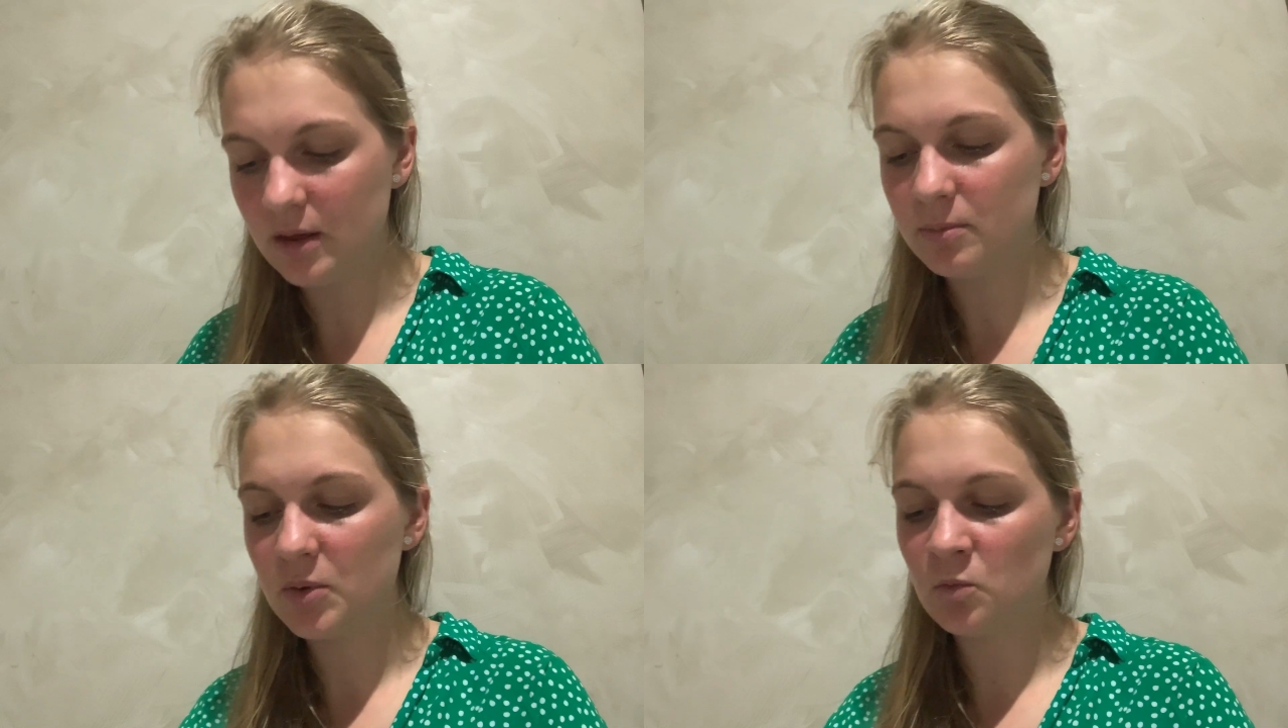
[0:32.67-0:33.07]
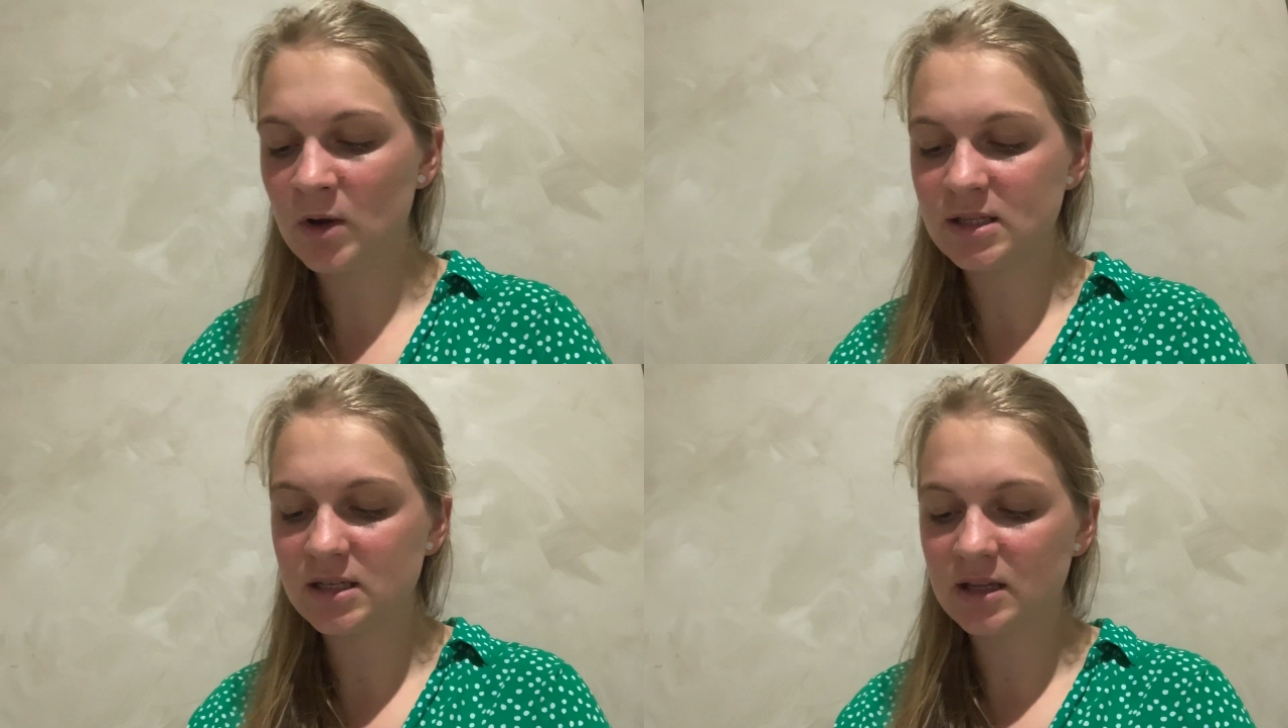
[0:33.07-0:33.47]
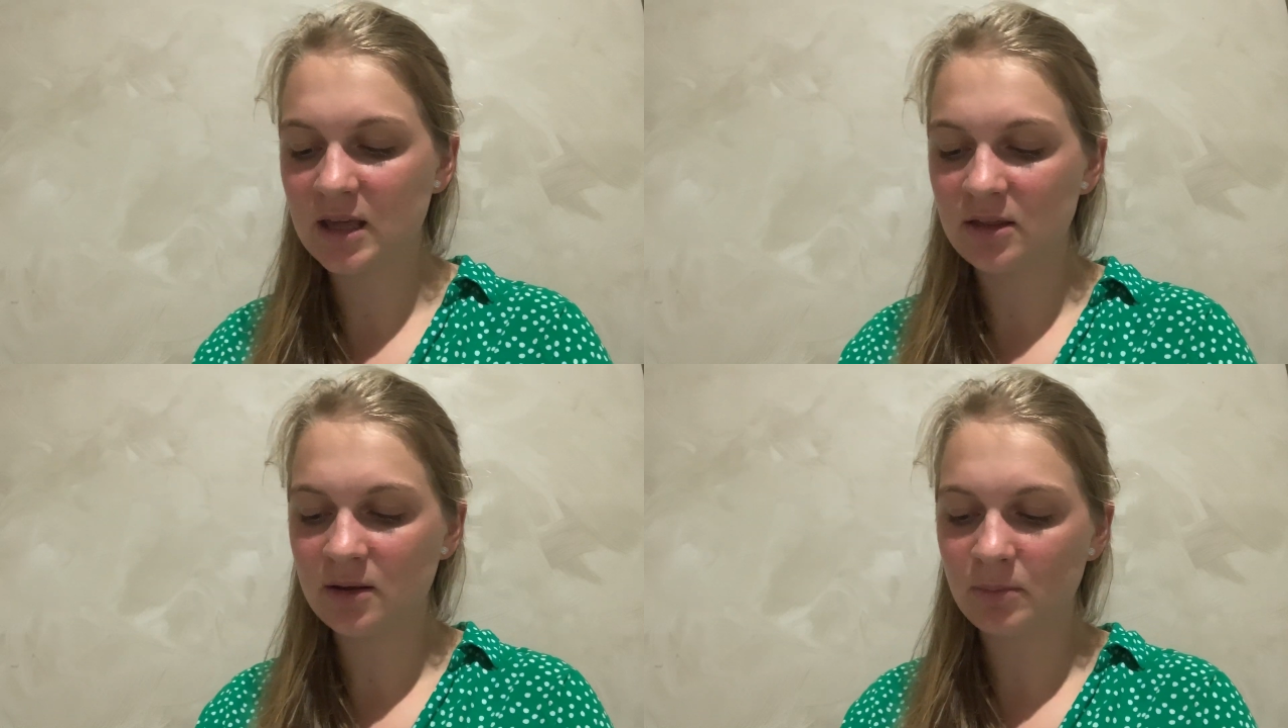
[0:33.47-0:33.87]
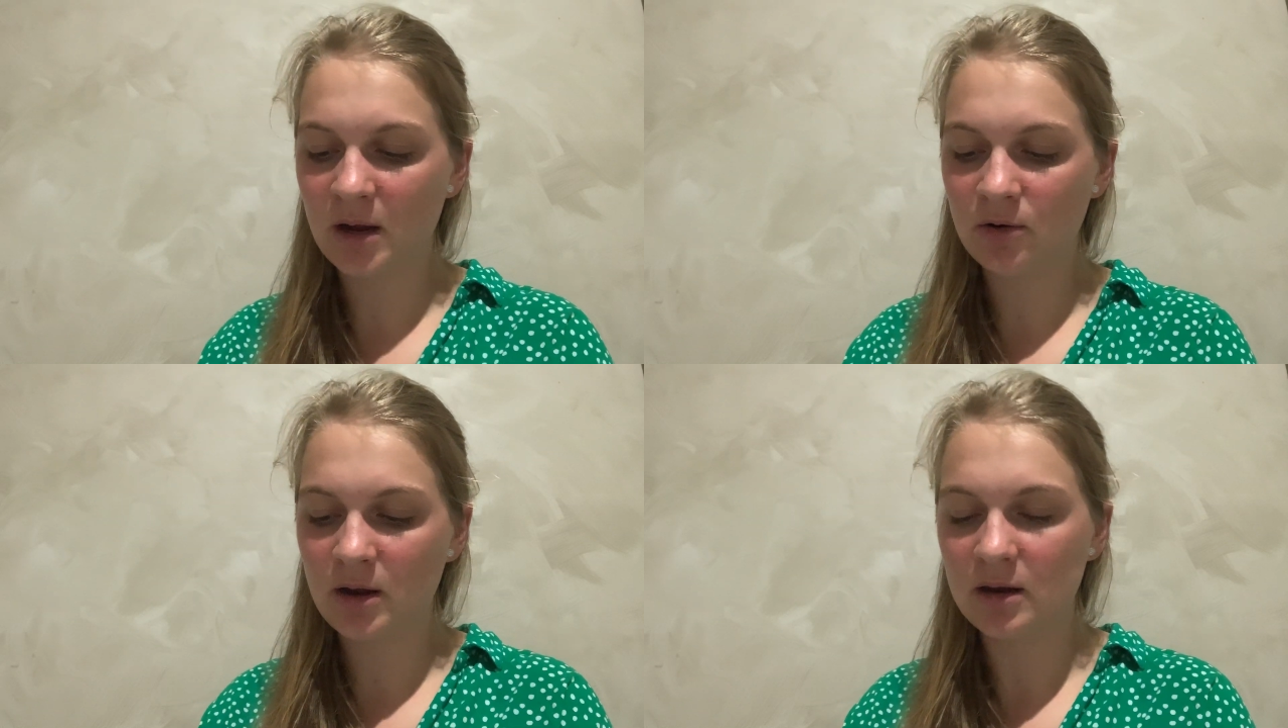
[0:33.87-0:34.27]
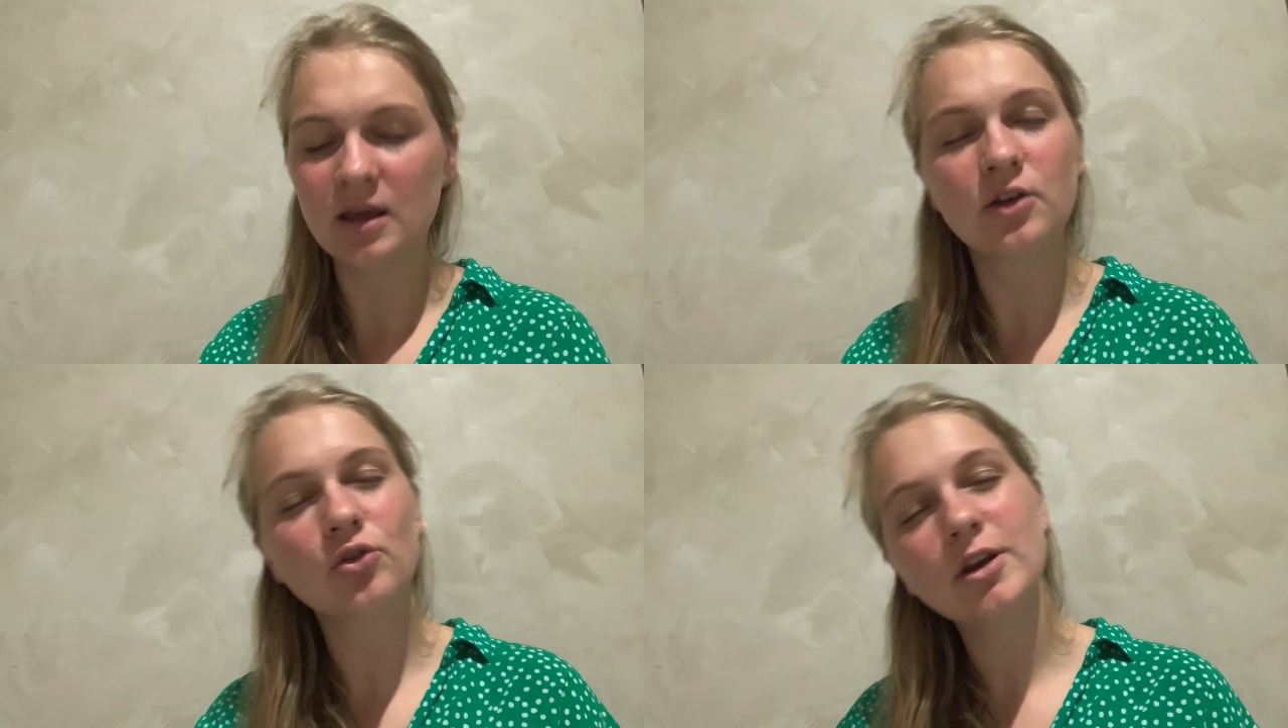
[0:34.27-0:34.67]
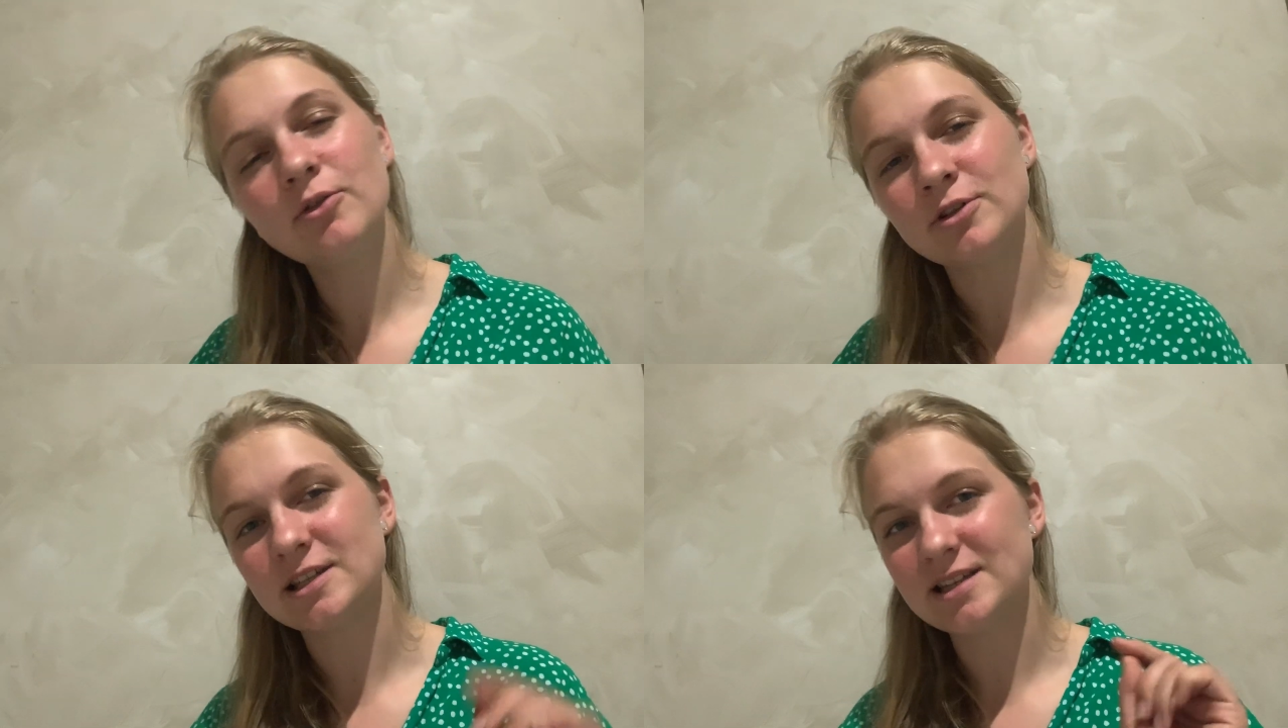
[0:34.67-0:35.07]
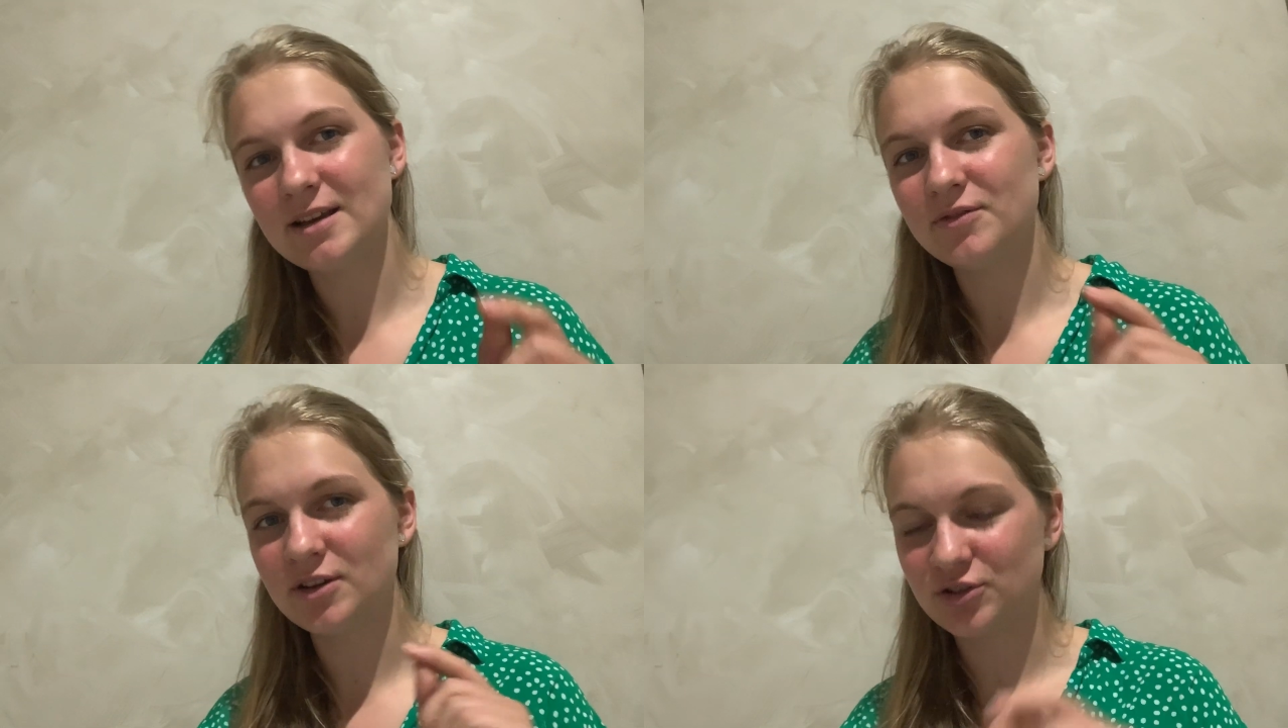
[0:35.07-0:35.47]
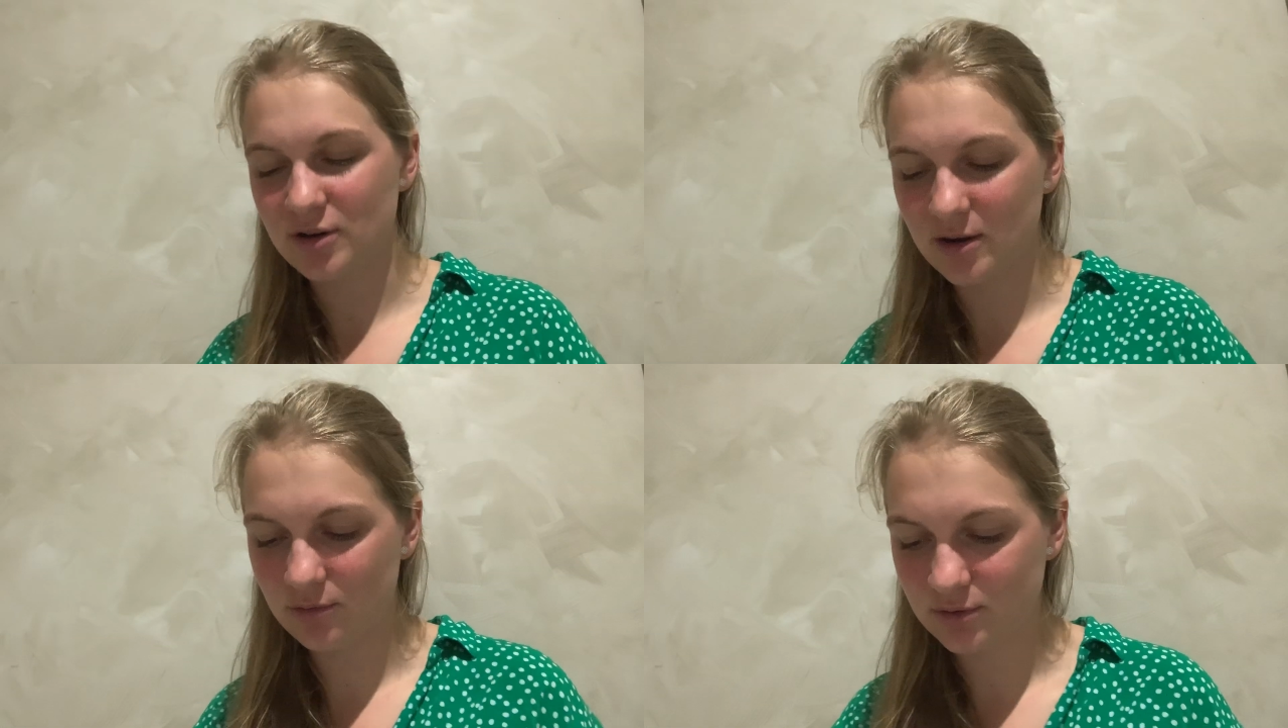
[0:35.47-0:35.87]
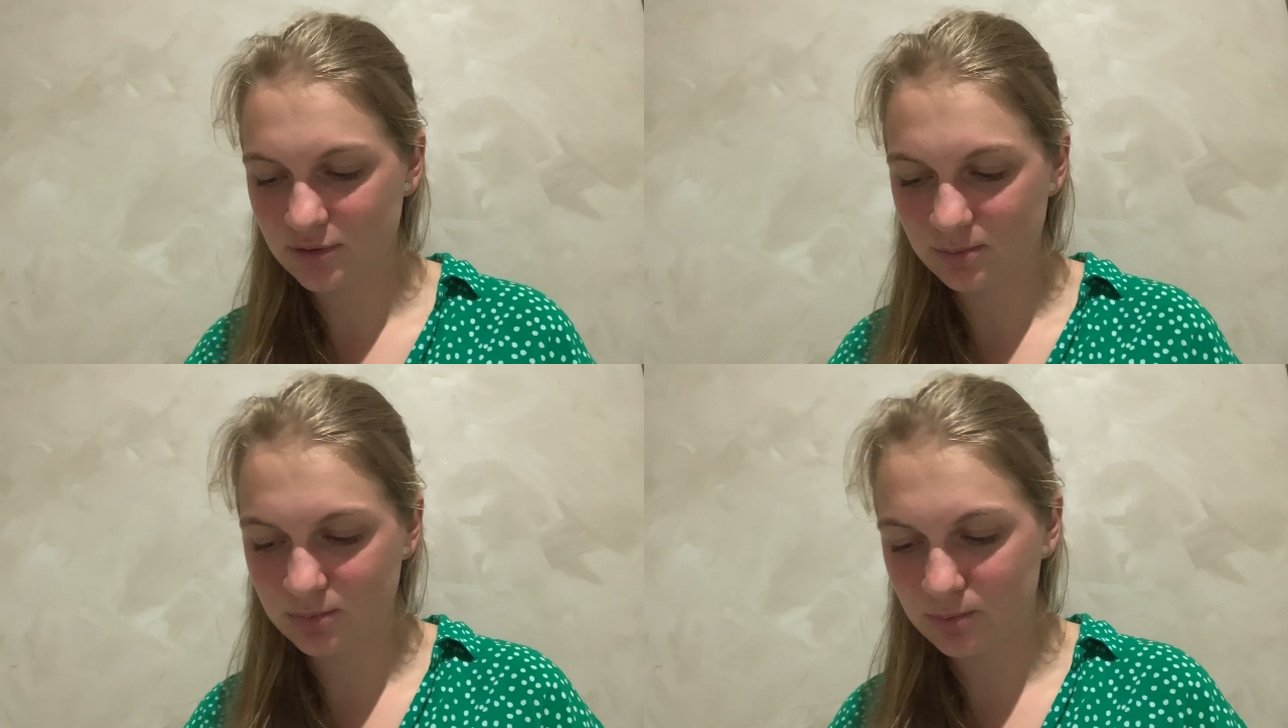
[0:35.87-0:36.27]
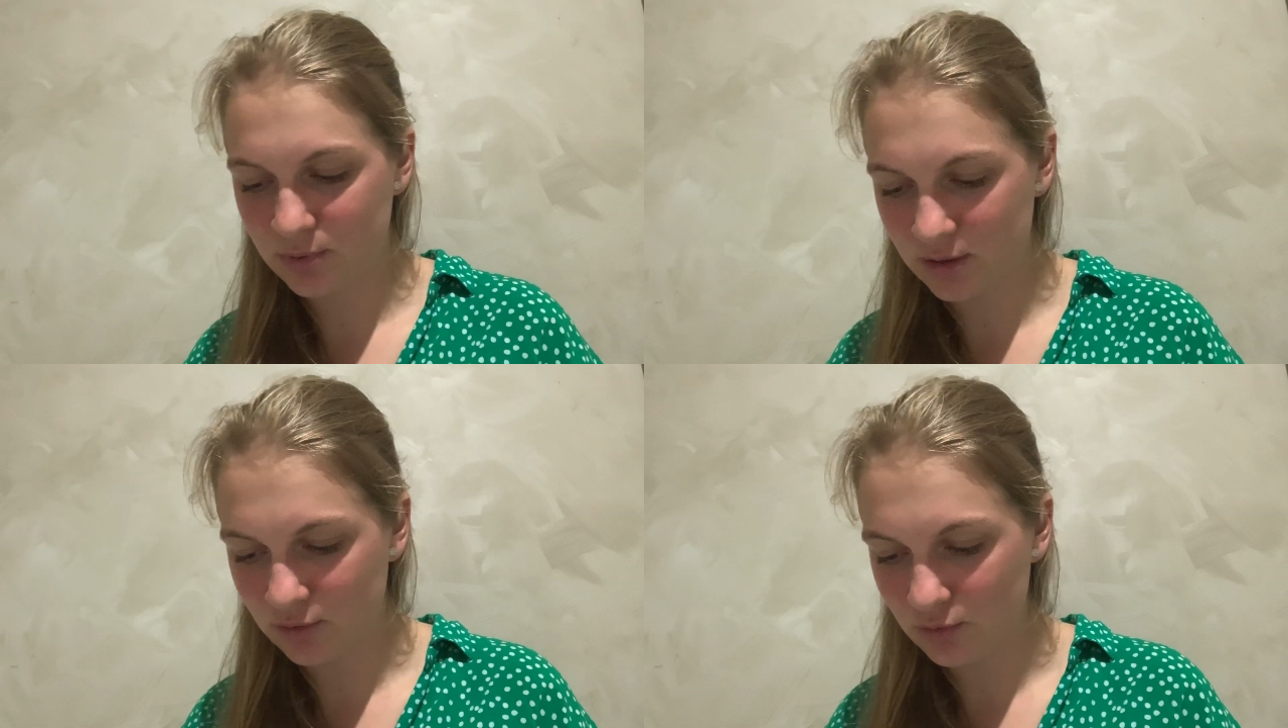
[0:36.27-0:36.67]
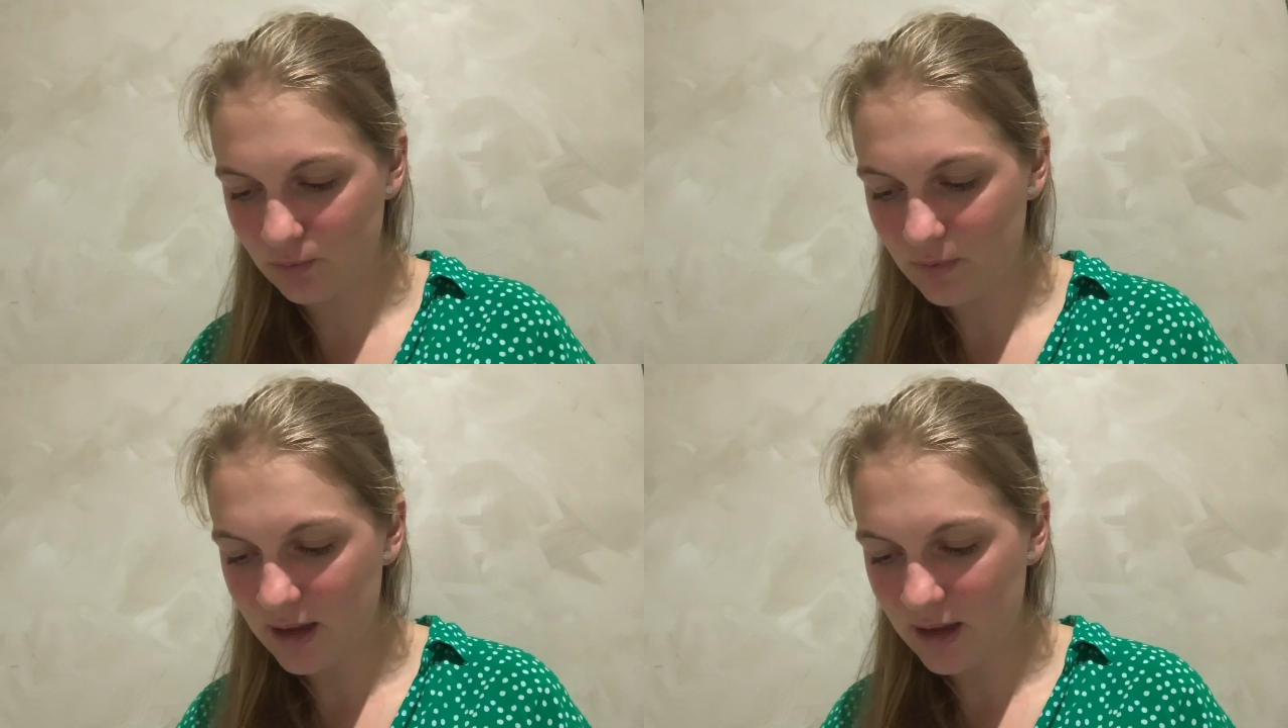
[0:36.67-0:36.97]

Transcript: They'd been raised in a Catholic background, had already received a track, which is pretty cool.